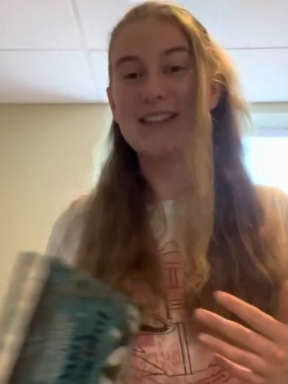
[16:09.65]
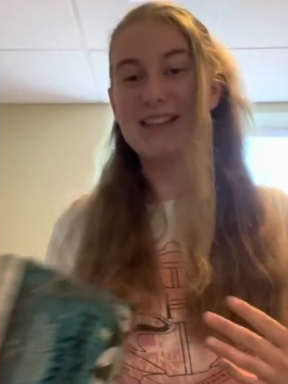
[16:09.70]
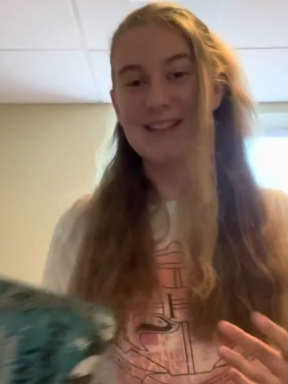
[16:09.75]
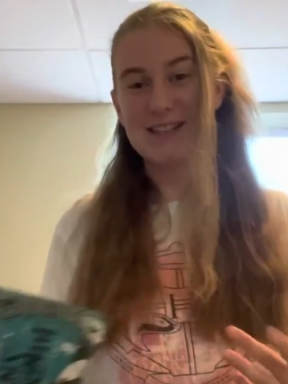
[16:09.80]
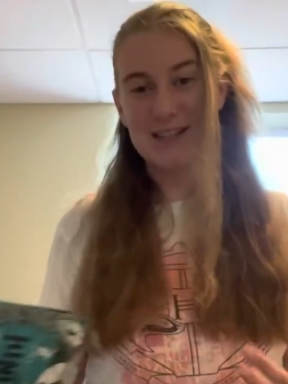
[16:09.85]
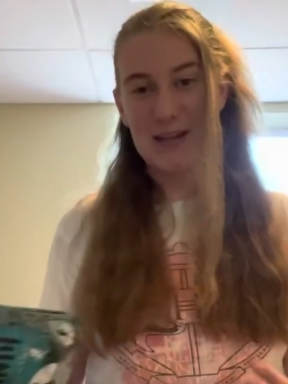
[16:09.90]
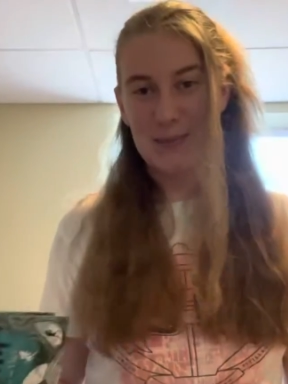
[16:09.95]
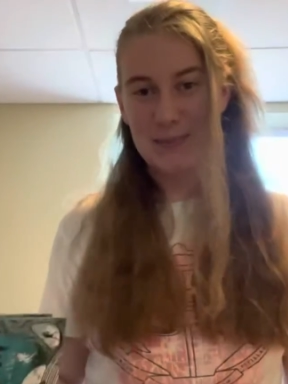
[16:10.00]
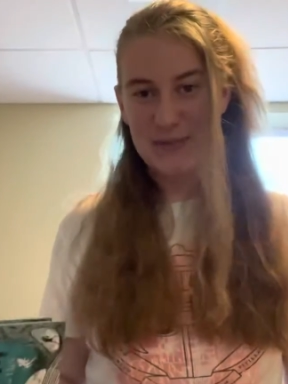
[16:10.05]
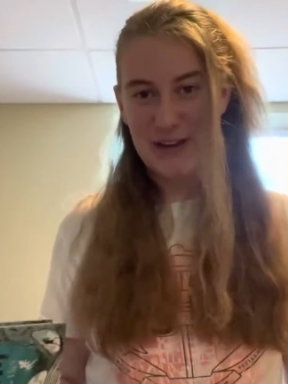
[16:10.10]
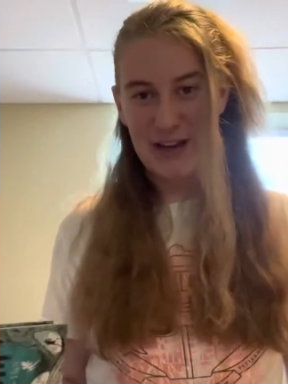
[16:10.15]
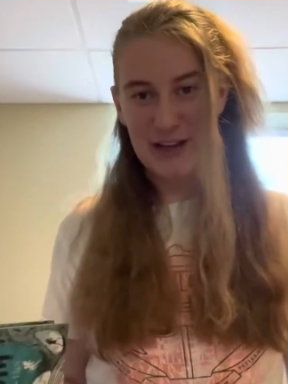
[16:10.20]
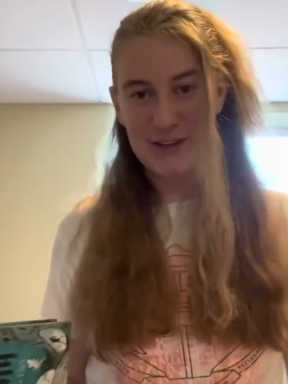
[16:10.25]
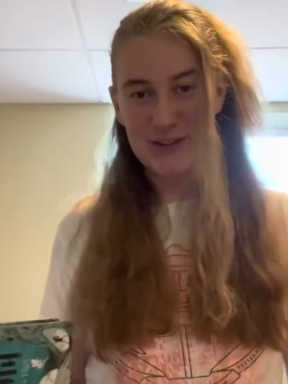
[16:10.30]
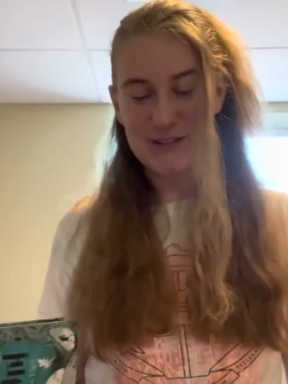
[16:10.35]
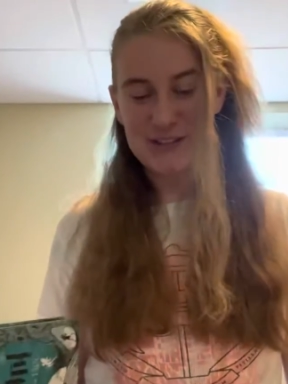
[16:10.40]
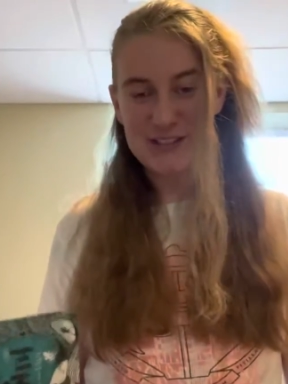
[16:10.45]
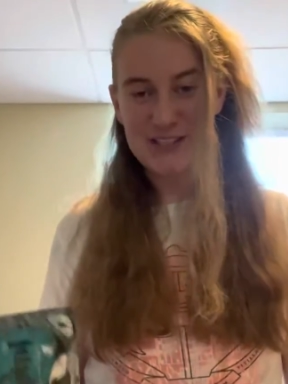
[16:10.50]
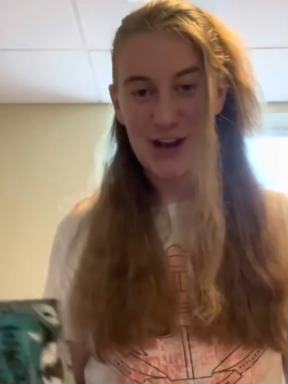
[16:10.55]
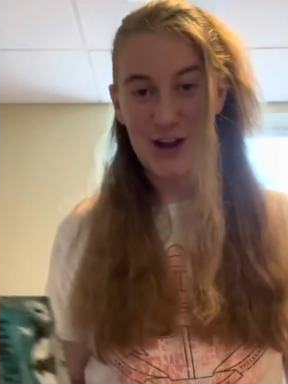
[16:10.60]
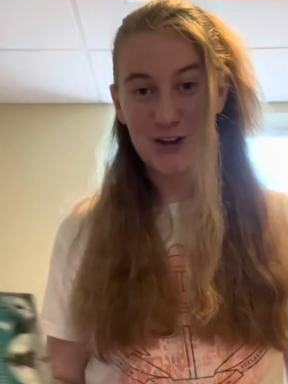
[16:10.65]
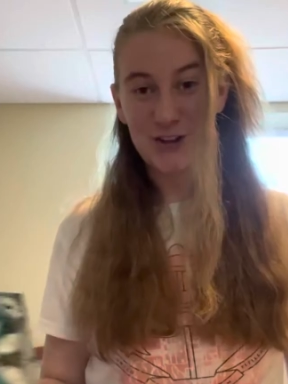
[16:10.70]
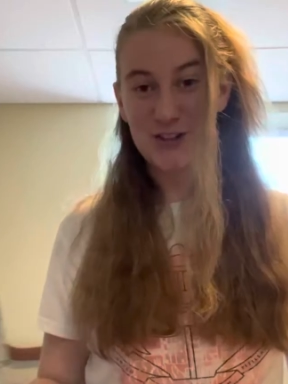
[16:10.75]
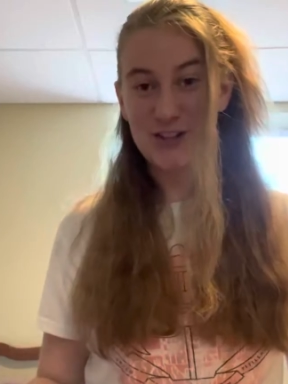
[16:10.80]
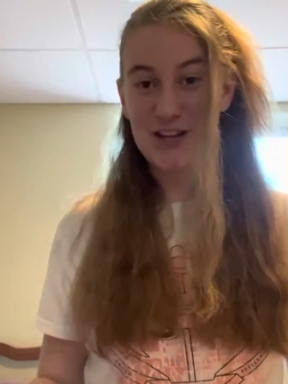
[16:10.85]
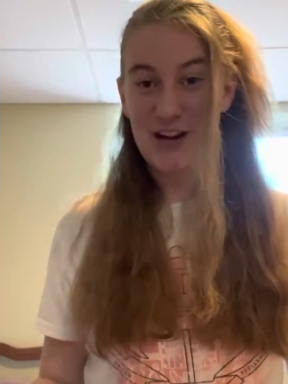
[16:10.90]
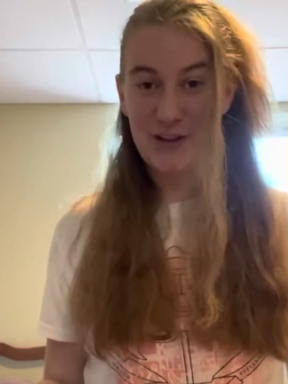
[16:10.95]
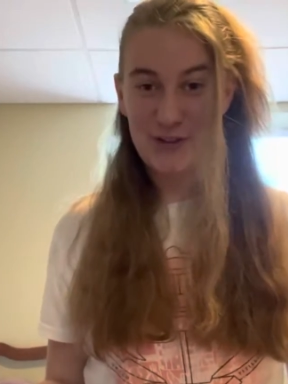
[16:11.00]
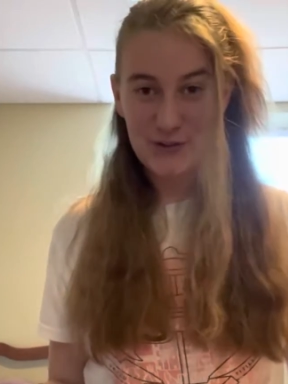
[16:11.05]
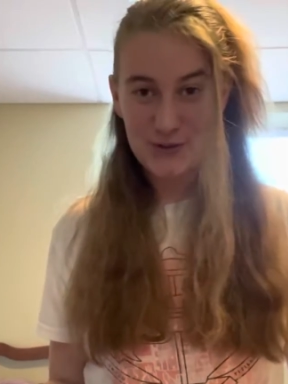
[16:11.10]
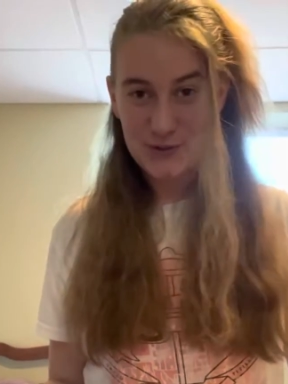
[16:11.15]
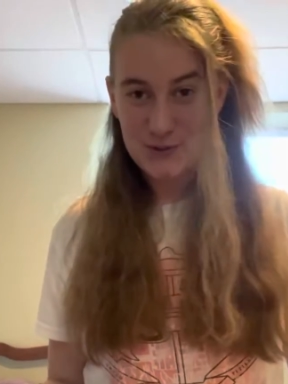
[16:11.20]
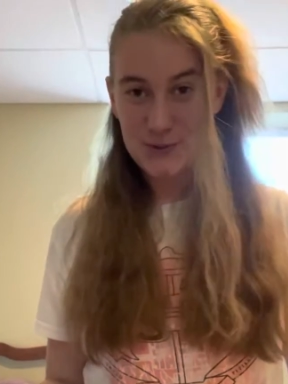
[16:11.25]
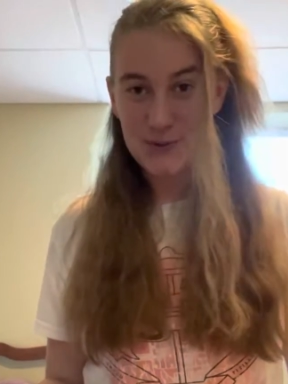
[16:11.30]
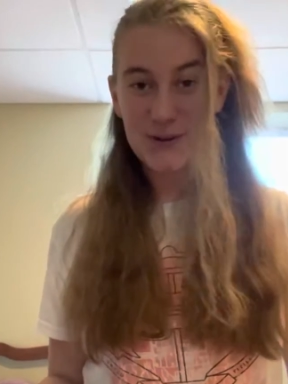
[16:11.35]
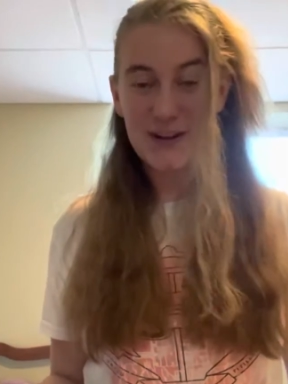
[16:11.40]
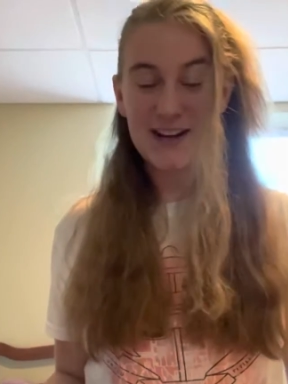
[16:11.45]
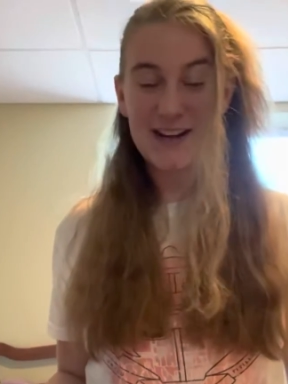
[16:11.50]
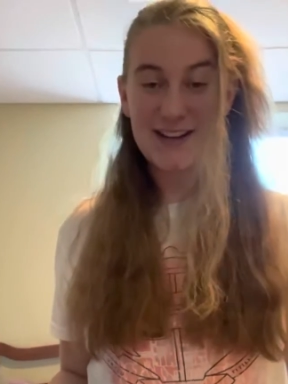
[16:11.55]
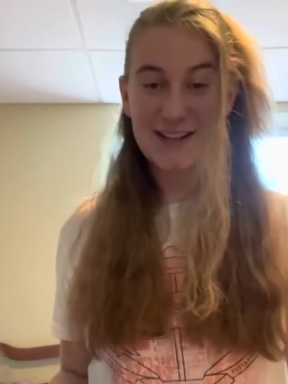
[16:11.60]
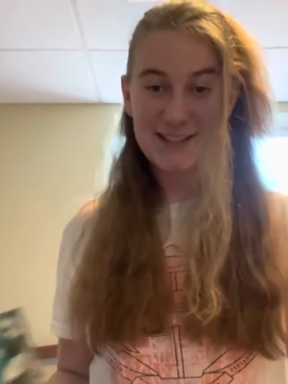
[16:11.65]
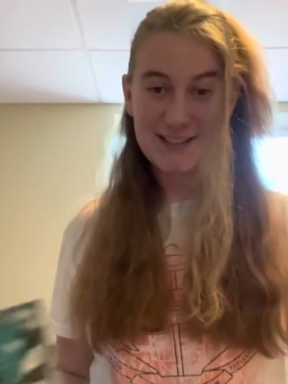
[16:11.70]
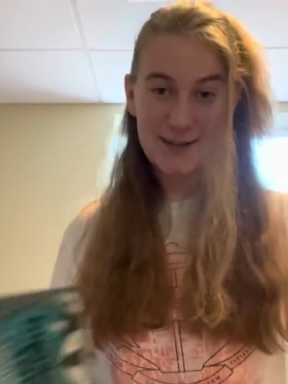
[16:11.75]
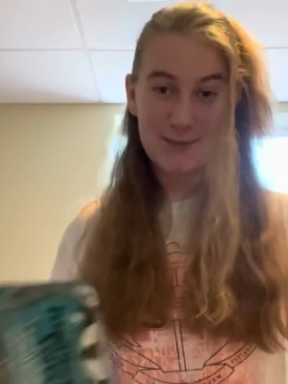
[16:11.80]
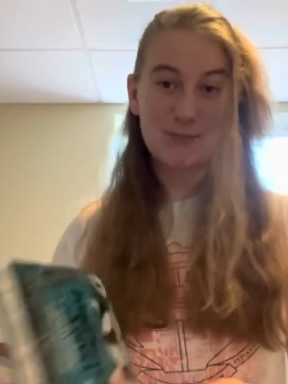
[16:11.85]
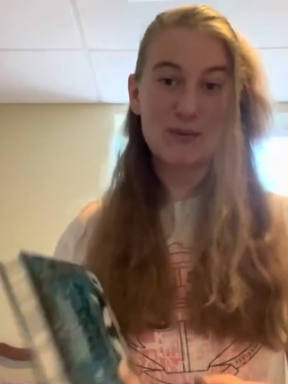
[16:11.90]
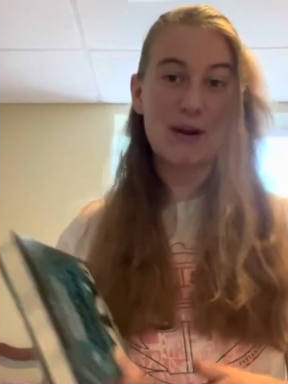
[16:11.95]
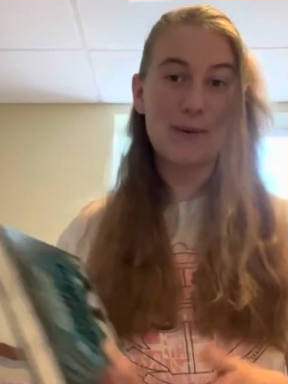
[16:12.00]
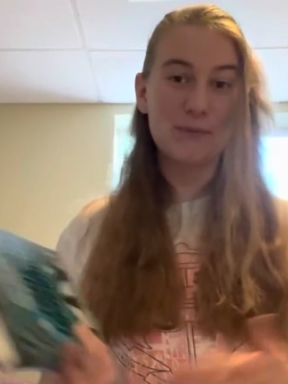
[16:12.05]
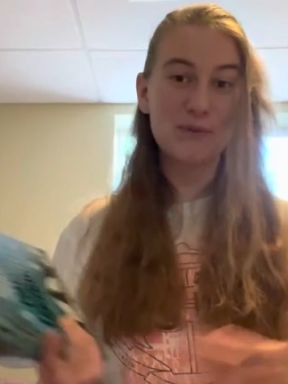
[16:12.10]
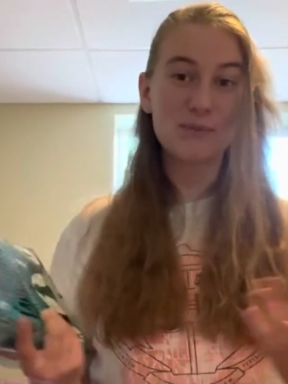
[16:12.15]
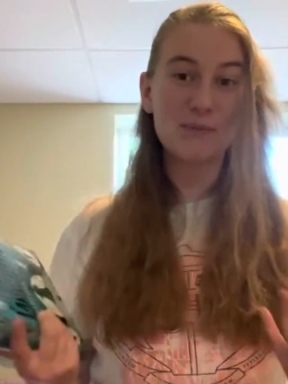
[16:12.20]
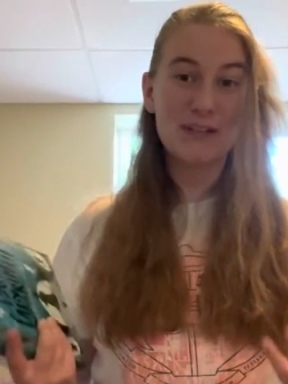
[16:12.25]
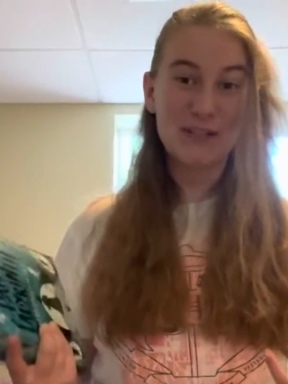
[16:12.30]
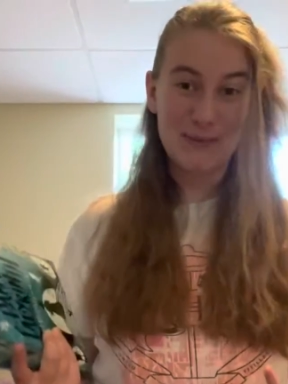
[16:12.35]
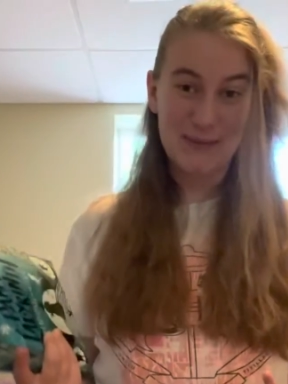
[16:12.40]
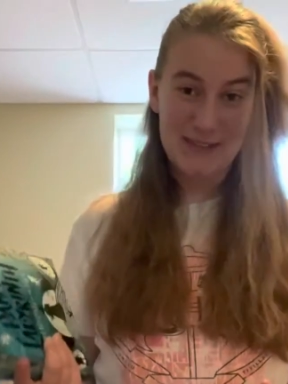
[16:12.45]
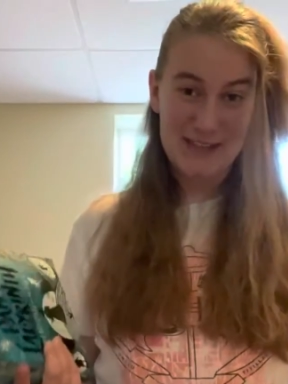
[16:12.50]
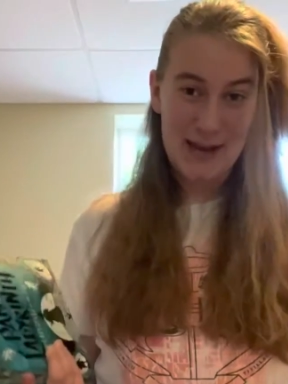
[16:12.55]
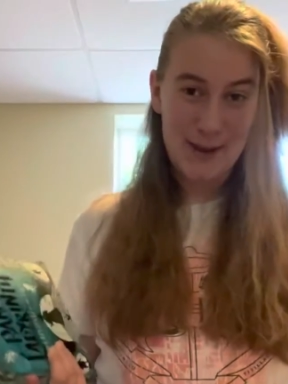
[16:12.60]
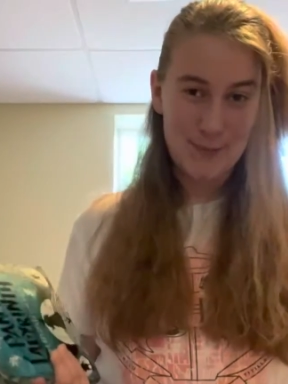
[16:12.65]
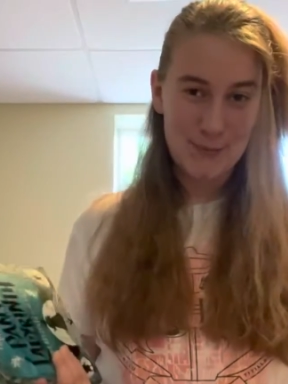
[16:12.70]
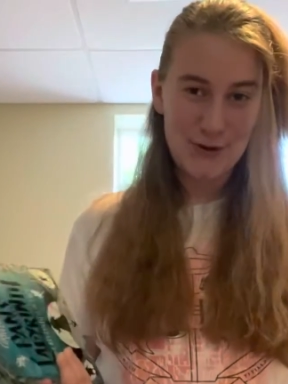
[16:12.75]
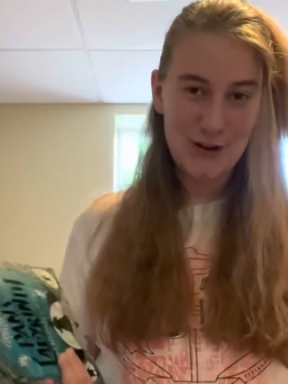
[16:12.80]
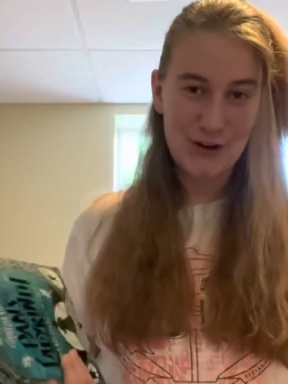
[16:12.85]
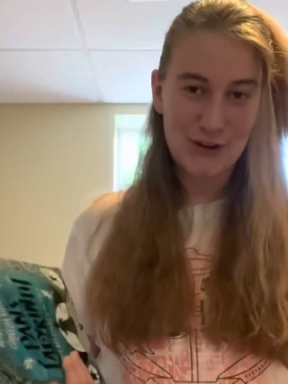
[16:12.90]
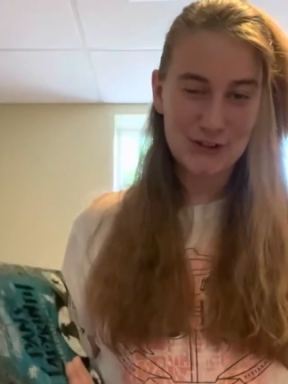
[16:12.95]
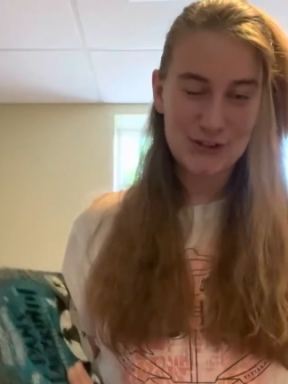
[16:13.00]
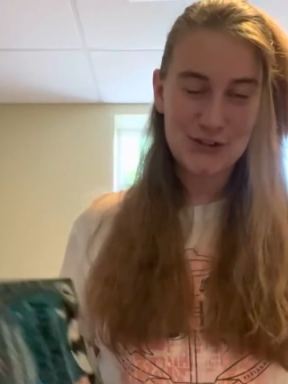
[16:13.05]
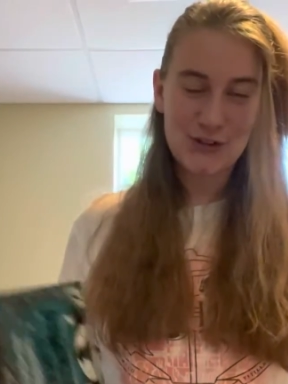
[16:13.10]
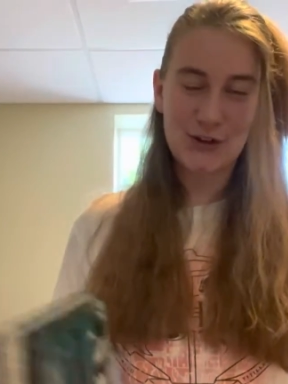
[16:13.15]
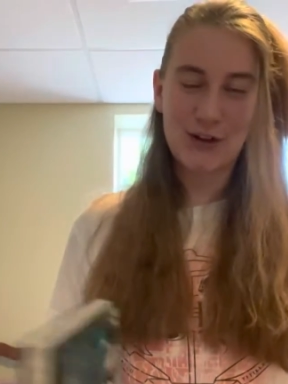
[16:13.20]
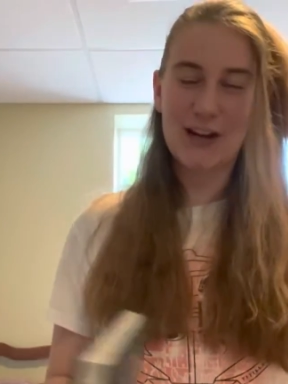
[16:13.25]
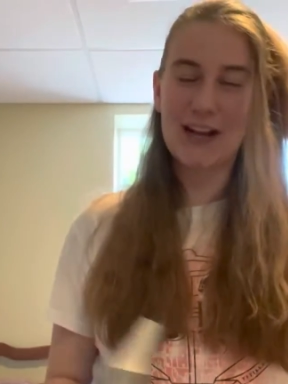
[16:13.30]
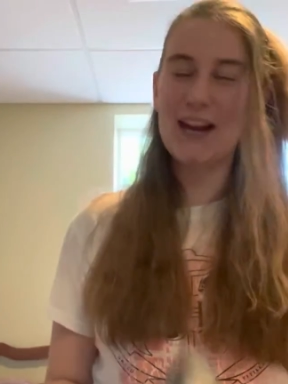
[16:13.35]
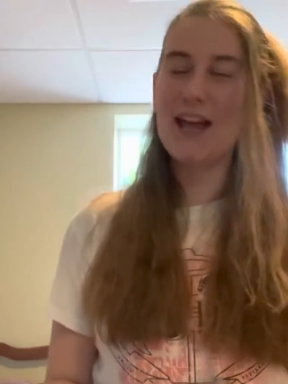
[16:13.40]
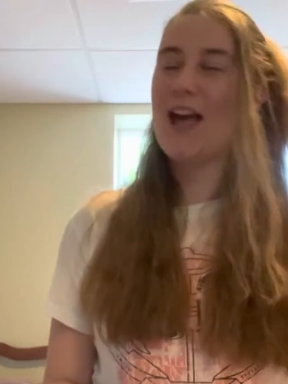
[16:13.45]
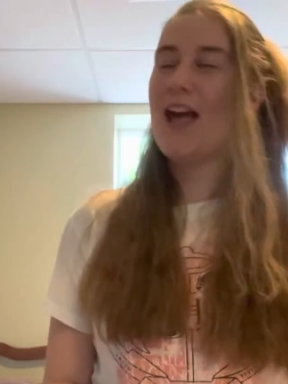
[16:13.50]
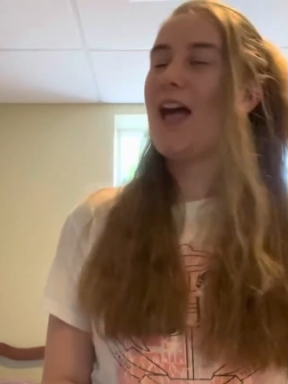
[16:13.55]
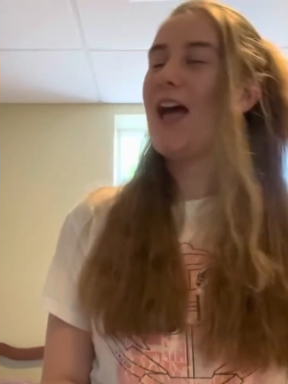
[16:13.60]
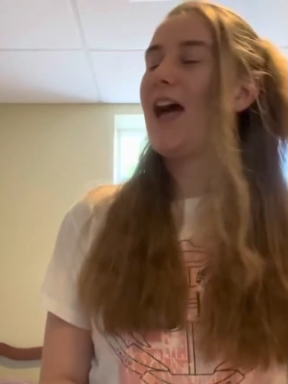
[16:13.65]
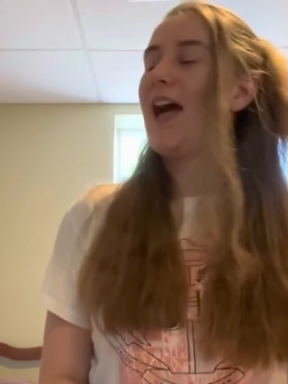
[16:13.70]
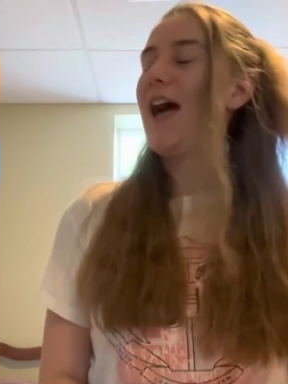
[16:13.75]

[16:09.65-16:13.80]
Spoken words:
the subtitles to understand the story and sometimes miss what's happening on screen.